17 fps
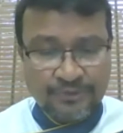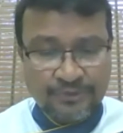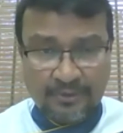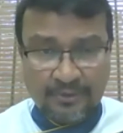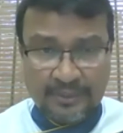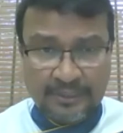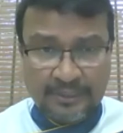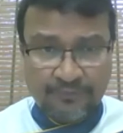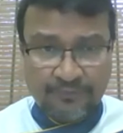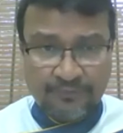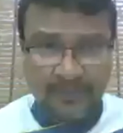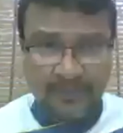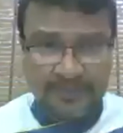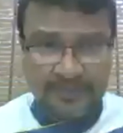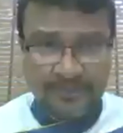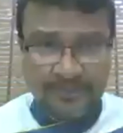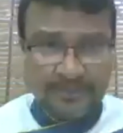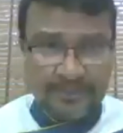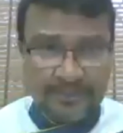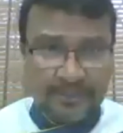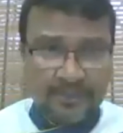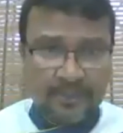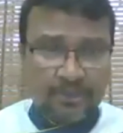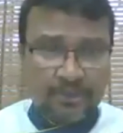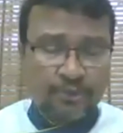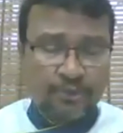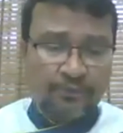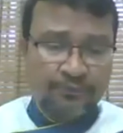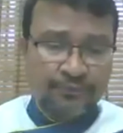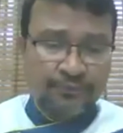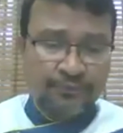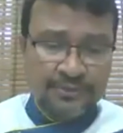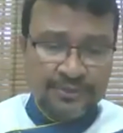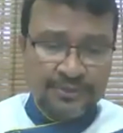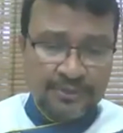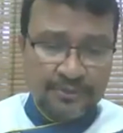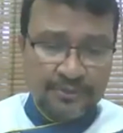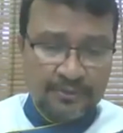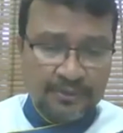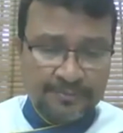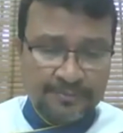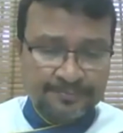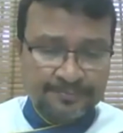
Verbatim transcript: chocolate fudges, truffles, or